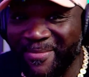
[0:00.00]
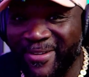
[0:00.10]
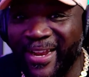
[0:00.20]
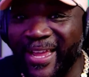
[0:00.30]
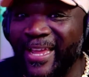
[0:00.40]
bro?
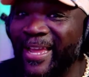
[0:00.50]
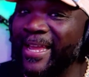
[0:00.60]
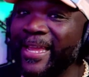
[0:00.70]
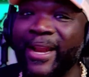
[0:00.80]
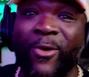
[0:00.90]
Like,
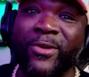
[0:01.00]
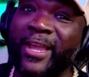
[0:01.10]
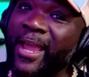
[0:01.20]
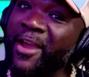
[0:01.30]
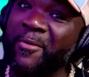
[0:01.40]
he don't
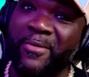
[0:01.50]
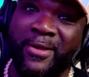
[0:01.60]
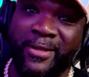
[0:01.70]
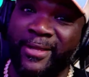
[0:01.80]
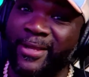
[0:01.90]
care, bro.
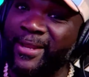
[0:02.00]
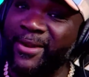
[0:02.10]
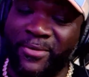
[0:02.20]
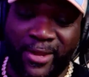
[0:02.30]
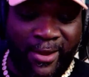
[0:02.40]
He
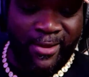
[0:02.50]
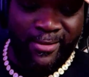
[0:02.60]
don't care.